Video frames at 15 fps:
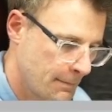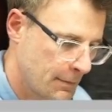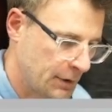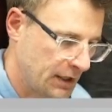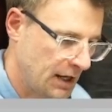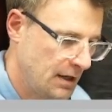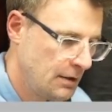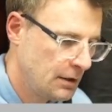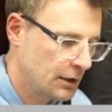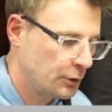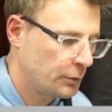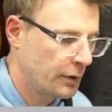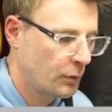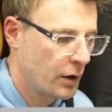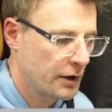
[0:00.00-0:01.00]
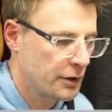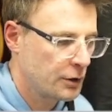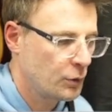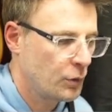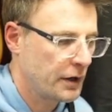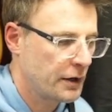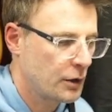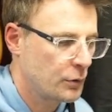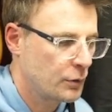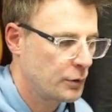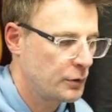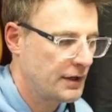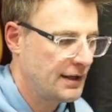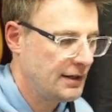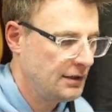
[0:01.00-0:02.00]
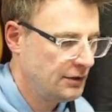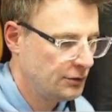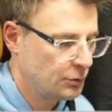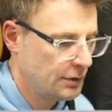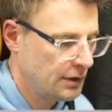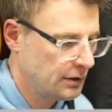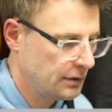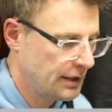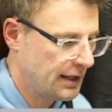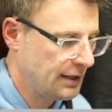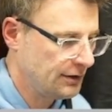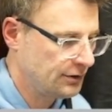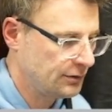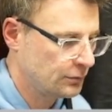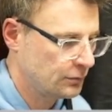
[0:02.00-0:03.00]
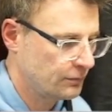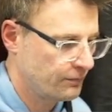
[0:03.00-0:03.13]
Okay, do we want to know what our root is? Well, it's